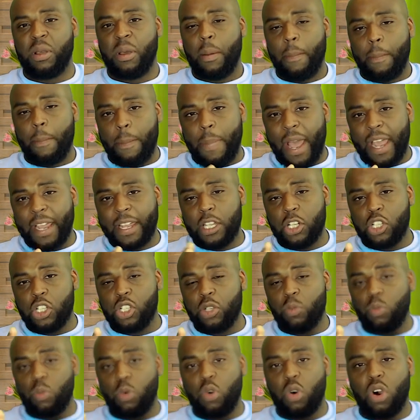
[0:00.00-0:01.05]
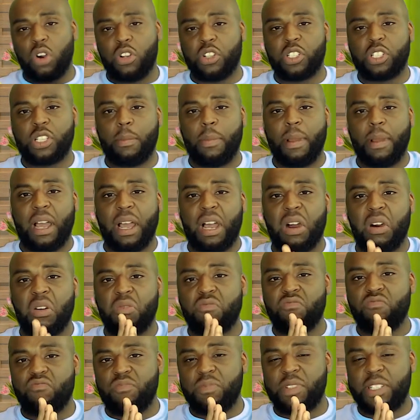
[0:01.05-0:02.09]
Packaging will cost about
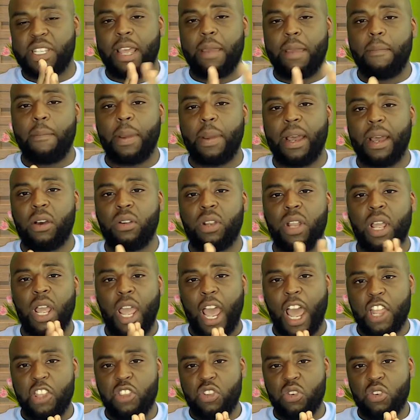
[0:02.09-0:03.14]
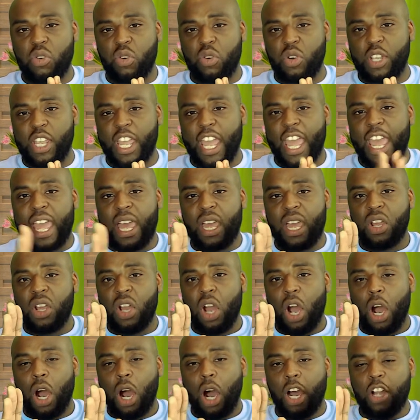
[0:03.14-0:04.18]
£10, and you could get
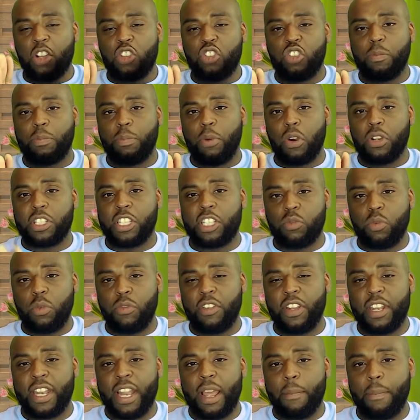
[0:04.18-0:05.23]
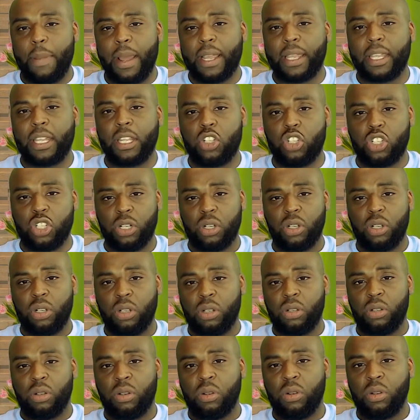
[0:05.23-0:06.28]
100 boxes within that package.
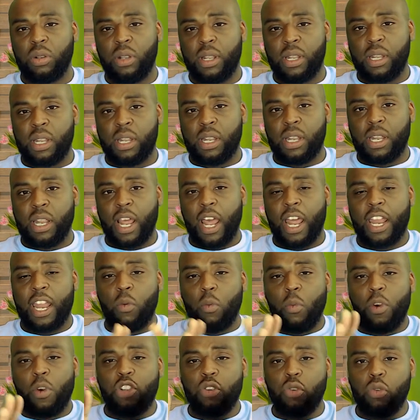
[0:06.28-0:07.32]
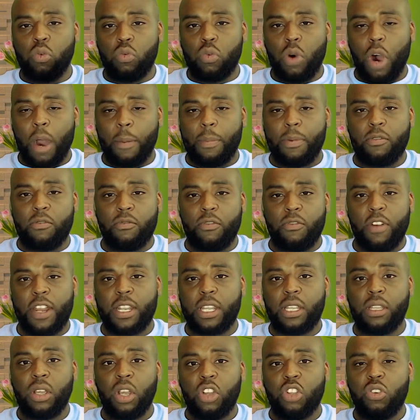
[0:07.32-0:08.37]
And then when you're all up and
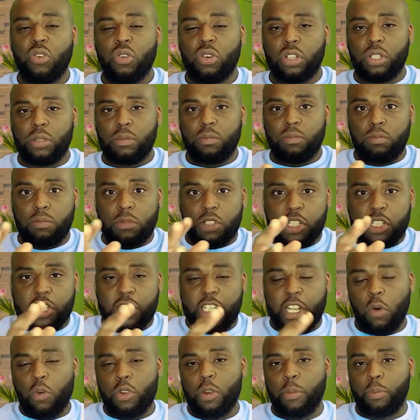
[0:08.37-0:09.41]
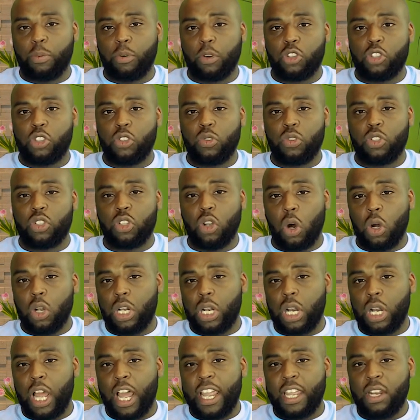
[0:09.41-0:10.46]
ready, you can sell your produce
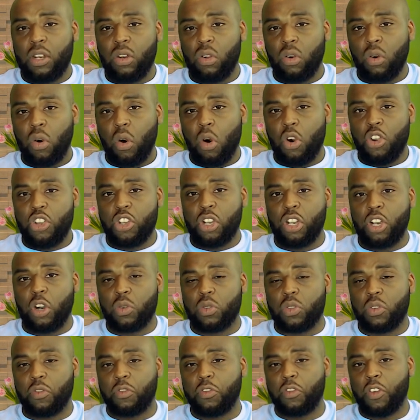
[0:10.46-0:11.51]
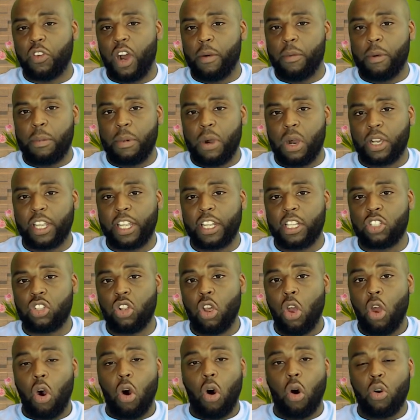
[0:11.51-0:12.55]
online, or you can go to farmer markets,
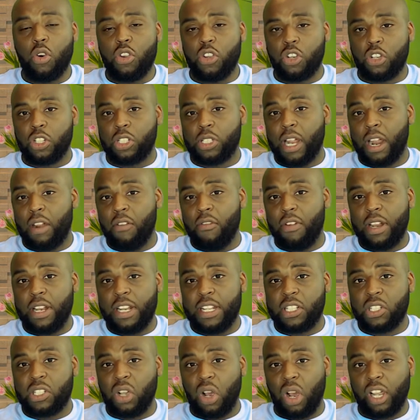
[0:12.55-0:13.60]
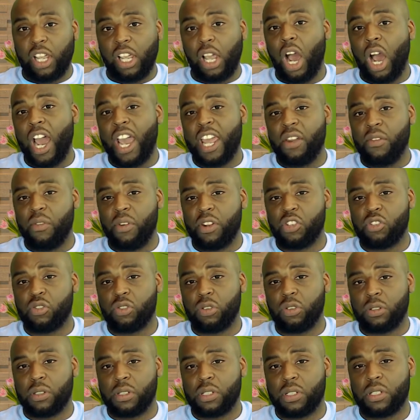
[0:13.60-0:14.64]
or you can directly target high-end
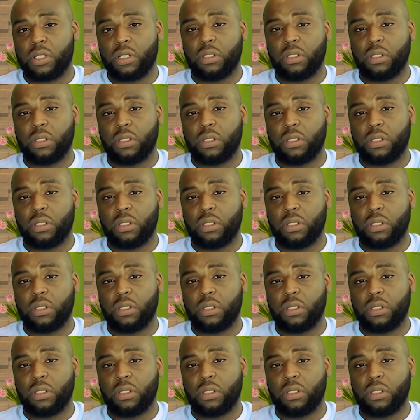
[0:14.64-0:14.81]
restaurants.